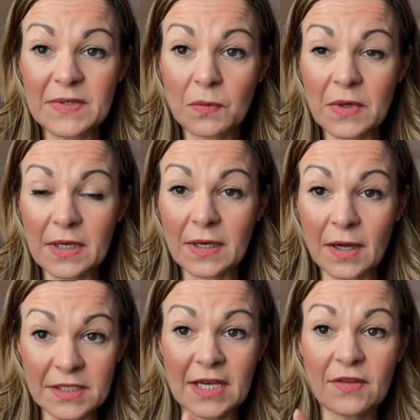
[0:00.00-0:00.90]
a week,
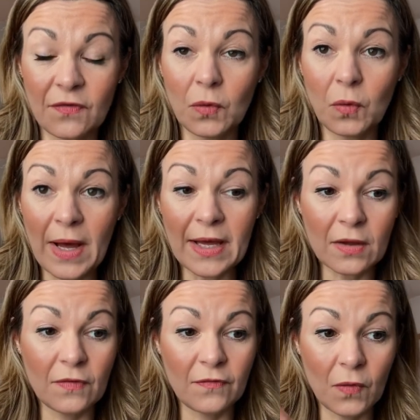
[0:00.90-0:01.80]
I'll take the full
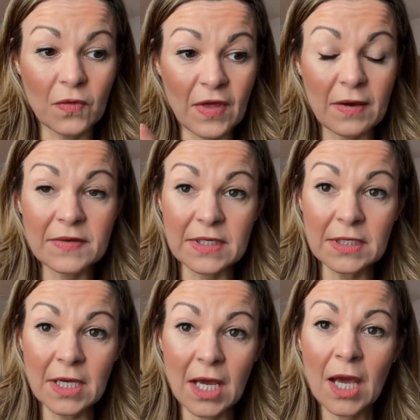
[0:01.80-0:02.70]
whack of 4,000,